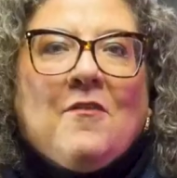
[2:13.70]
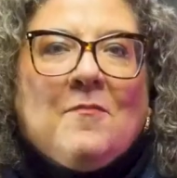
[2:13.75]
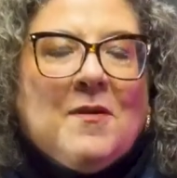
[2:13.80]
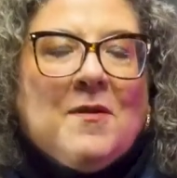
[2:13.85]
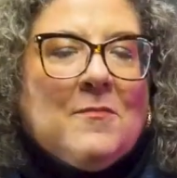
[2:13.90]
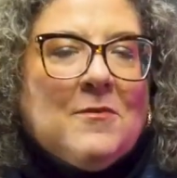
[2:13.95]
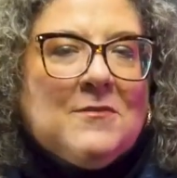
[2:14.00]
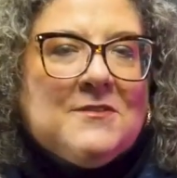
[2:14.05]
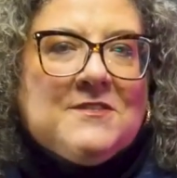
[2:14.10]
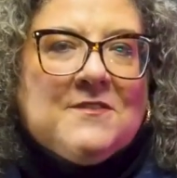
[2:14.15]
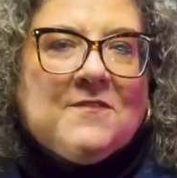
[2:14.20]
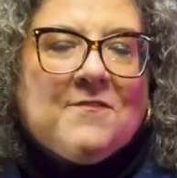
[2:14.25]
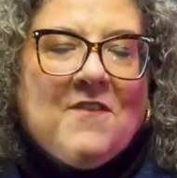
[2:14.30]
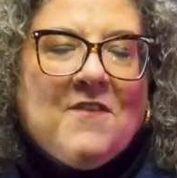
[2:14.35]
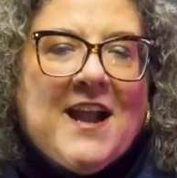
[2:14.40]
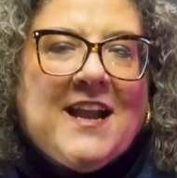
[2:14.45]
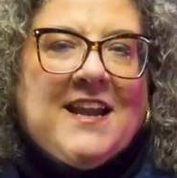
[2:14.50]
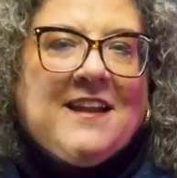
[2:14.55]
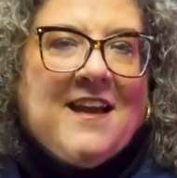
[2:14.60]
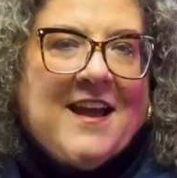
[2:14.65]
remember it was the
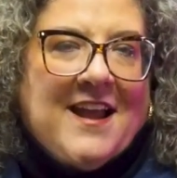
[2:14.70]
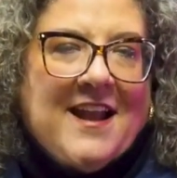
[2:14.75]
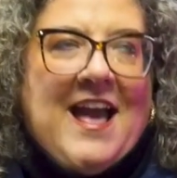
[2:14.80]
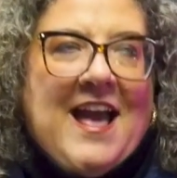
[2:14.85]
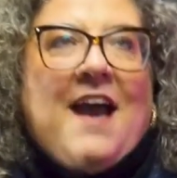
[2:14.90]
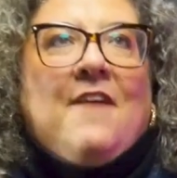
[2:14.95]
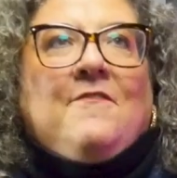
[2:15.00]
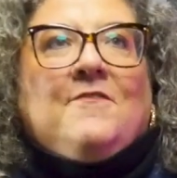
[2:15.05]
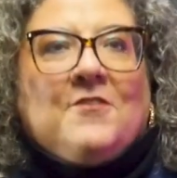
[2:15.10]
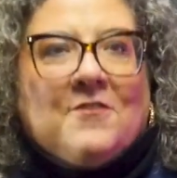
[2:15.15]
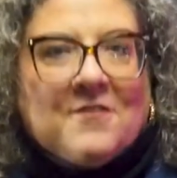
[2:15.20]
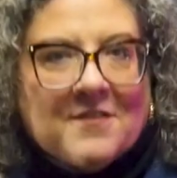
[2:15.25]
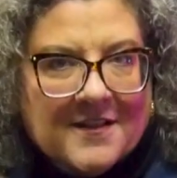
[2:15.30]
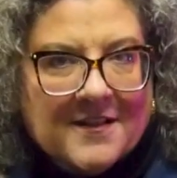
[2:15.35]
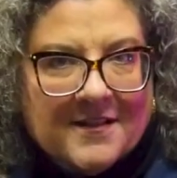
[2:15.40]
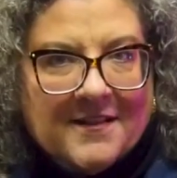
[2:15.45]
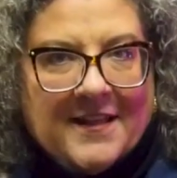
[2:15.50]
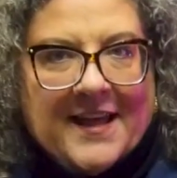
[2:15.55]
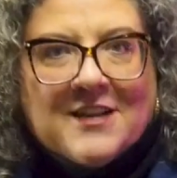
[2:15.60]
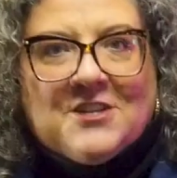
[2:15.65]
Friday night after the
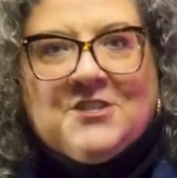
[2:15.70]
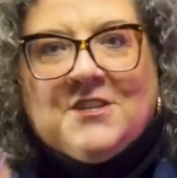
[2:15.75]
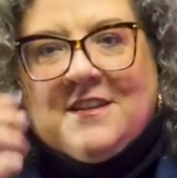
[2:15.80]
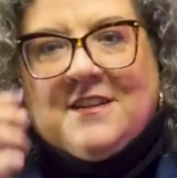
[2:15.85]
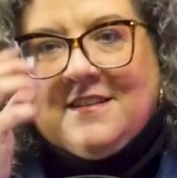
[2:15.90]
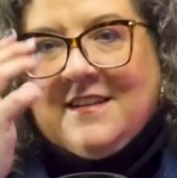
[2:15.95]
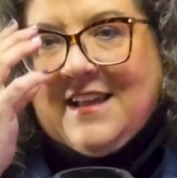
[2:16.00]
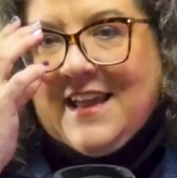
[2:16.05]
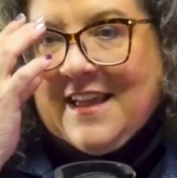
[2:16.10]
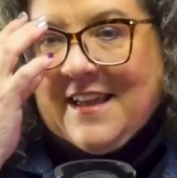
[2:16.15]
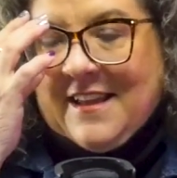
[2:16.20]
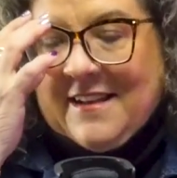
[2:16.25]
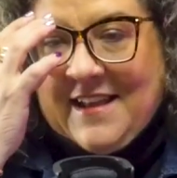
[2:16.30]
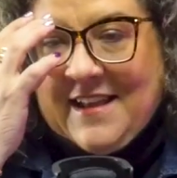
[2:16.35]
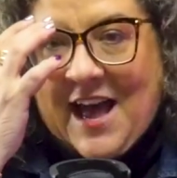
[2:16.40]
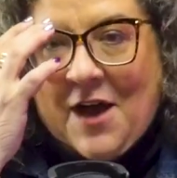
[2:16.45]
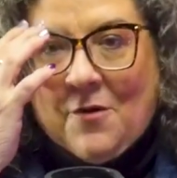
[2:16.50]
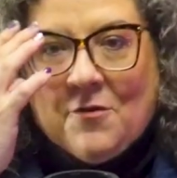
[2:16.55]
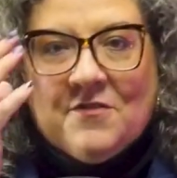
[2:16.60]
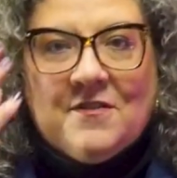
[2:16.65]
election, and
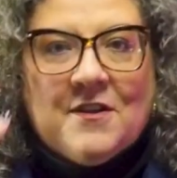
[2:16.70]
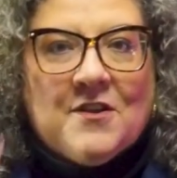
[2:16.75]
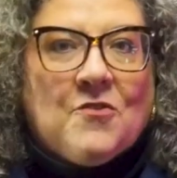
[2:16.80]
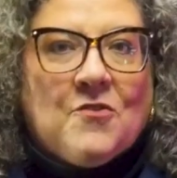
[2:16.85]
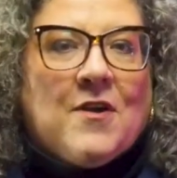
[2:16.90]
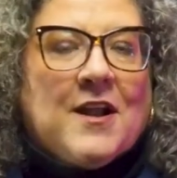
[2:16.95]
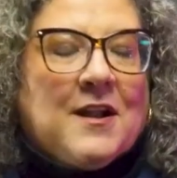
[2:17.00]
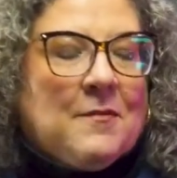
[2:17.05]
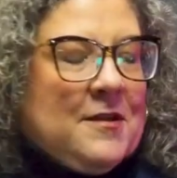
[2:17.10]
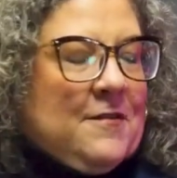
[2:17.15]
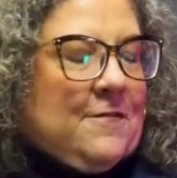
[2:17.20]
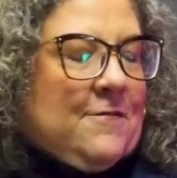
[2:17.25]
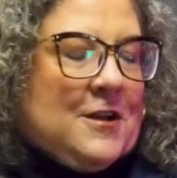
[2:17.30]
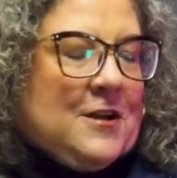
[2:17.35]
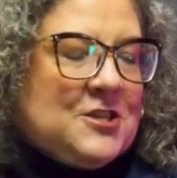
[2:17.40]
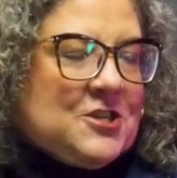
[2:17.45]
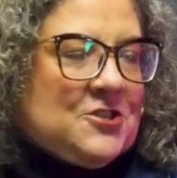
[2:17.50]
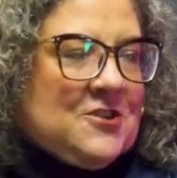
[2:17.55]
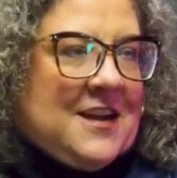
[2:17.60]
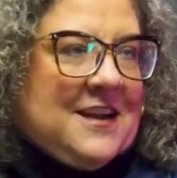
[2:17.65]
I was incredibly
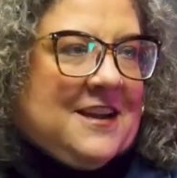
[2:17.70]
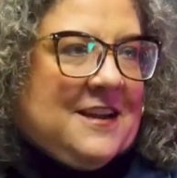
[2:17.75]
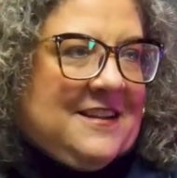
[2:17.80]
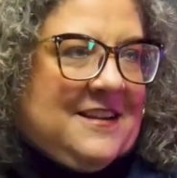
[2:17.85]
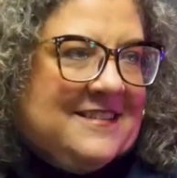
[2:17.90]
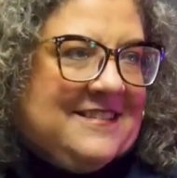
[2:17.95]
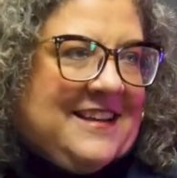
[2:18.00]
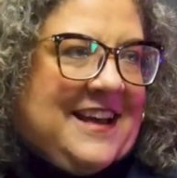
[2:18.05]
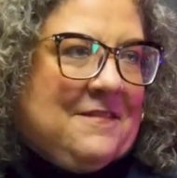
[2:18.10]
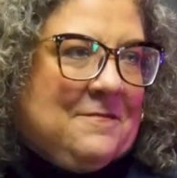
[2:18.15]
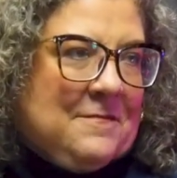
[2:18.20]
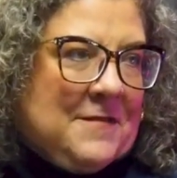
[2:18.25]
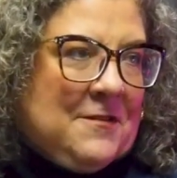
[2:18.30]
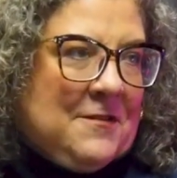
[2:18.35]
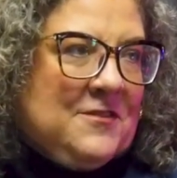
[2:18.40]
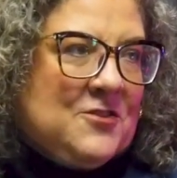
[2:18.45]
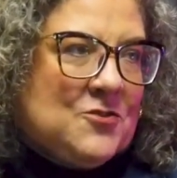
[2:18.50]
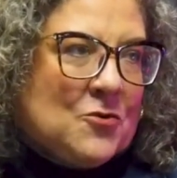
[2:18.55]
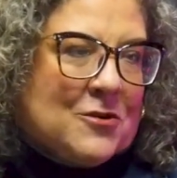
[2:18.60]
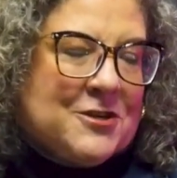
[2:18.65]
frustrated because I'm
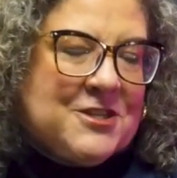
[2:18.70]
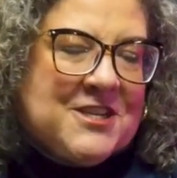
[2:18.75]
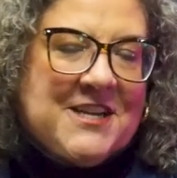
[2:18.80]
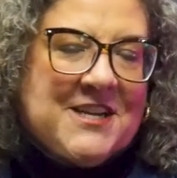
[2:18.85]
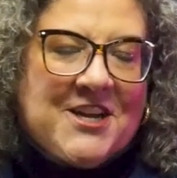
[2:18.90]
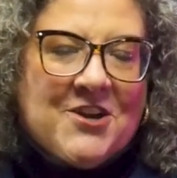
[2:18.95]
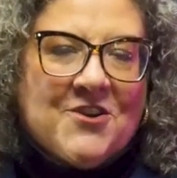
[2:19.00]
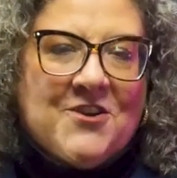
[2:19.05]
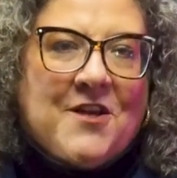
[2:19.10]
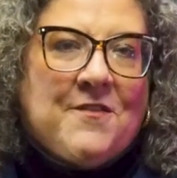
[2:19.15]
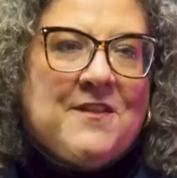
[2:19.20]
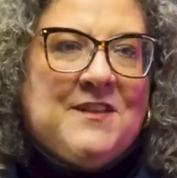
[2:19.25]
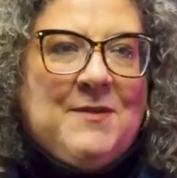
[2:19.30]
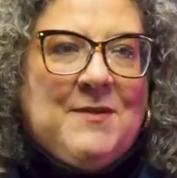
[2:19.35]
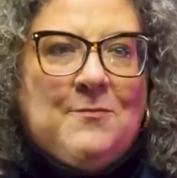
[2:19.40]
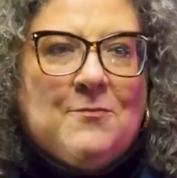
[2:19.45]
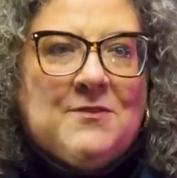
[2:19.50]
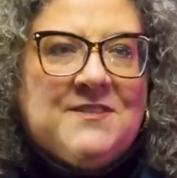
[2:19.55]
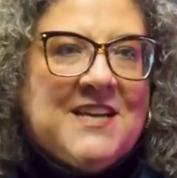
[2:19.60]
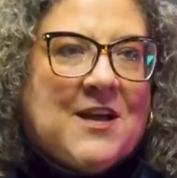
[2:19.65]
in Georgia and hearing all these
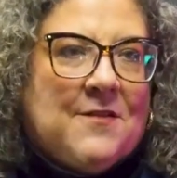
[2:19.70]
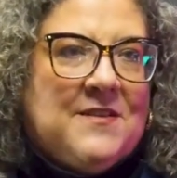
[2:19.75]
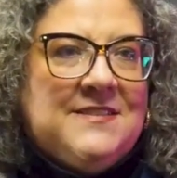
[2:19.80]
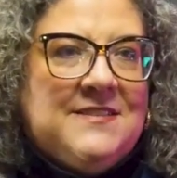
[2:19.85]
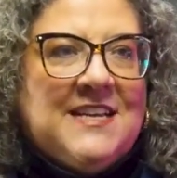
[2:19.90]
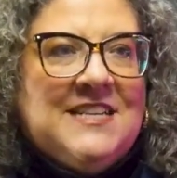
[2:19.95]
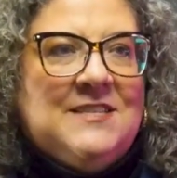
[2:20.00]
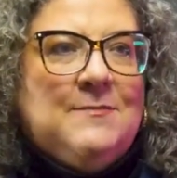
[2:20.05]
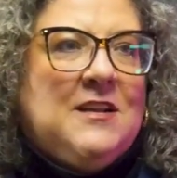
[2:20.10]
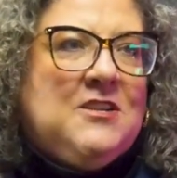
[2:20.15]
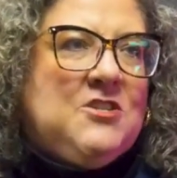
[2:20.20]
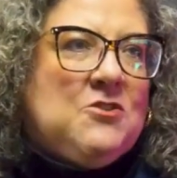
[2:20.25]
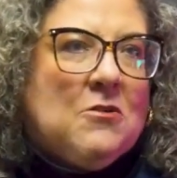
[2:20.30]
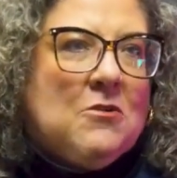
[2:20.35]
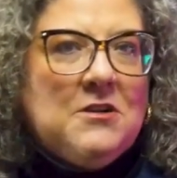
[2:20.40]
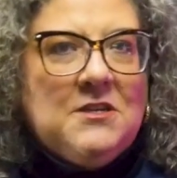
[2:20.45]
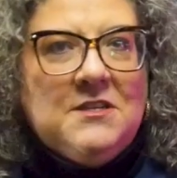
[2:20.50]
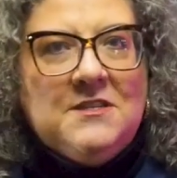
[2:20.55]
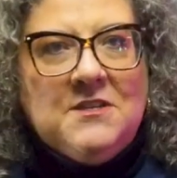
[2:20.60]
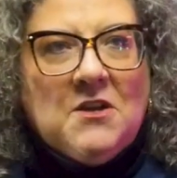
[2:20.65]
people say all these things about
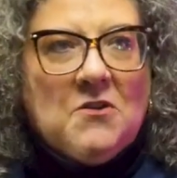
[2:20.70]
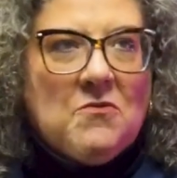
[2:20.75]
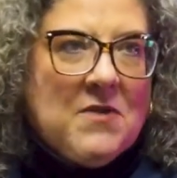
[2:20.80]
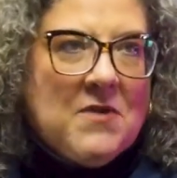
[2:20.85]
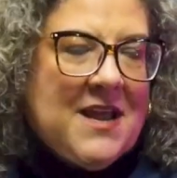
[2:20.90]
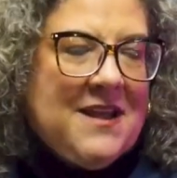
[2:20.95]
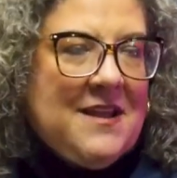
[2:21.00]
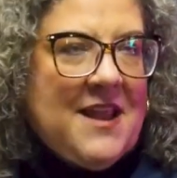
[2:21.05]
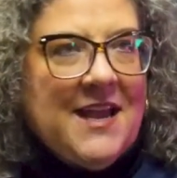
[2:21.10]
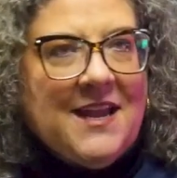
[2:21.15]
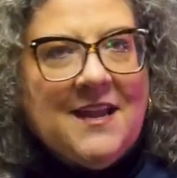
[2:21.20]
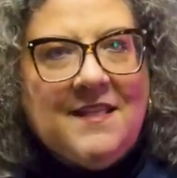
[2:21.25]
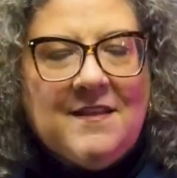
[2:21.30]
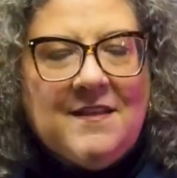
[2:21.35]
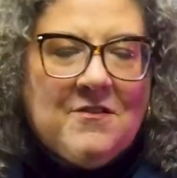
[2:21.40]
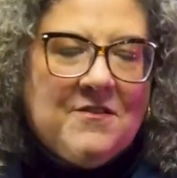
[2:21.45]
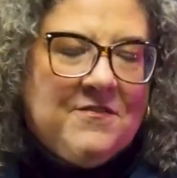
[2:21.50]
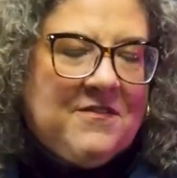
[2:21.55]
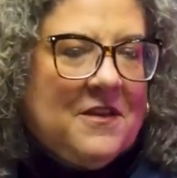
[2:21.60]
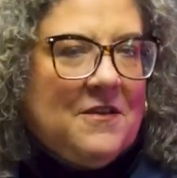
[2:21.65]
Georgia's so redneck and
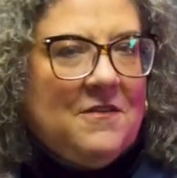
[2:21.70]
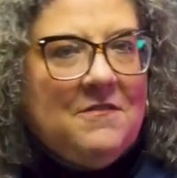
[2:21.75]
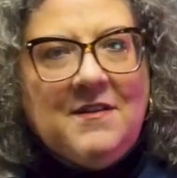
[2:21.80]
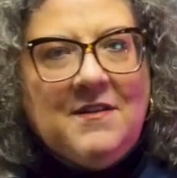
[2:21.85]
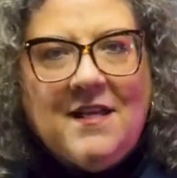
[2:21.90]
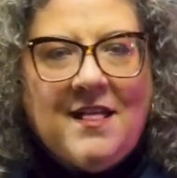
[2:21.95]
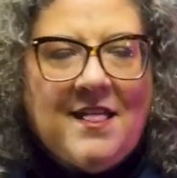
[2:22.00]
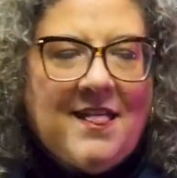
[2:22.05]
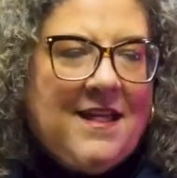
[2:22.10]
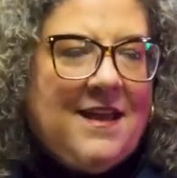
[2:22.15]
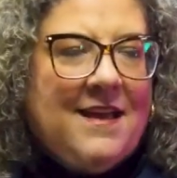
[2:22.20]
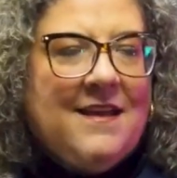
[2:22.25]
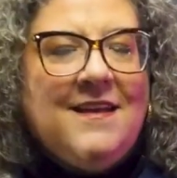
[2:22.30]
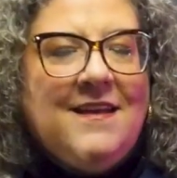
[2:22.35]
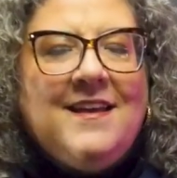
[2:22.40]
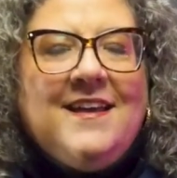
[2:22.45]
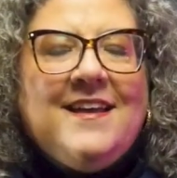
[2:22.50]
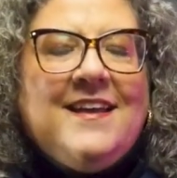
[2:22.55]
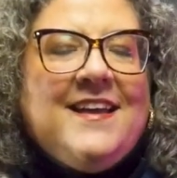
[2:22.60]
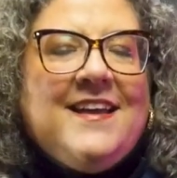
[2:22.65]
they're so, you know.
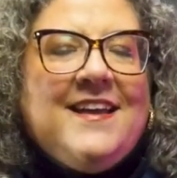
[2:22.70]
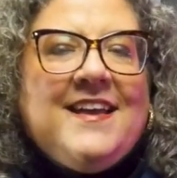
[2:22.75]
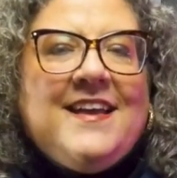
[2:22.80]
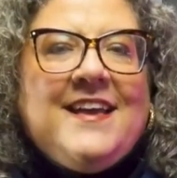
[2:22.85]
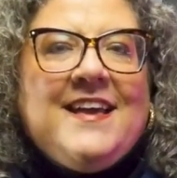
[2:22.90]
Mm-hmm.